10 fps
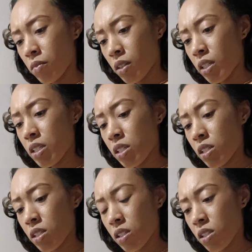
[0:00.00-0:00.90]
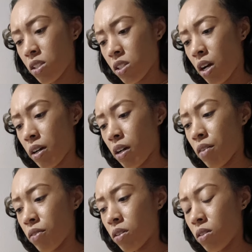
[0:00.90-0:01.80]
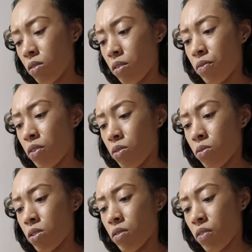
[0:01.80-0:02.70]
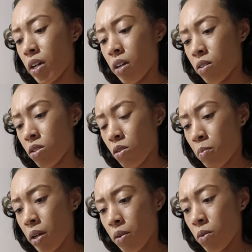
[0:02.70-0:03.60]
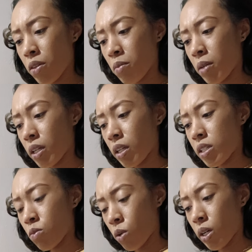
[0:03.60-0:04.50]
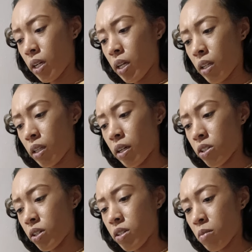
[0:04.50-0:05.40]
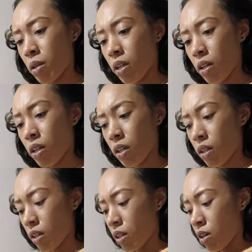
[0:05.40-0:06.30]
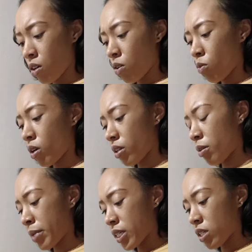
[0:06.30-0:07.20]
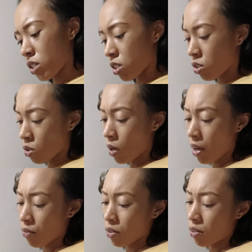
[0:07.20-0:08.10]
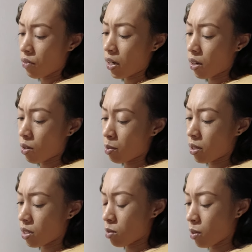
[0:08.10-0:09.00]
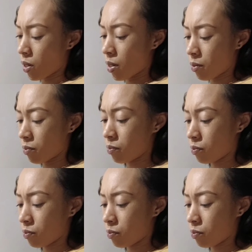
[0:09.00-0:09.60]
This is starting off a little confusing, Virgo, so bear with me. We're going to get there, trust me. What other messages do you have for the Virgo, please, Spirit?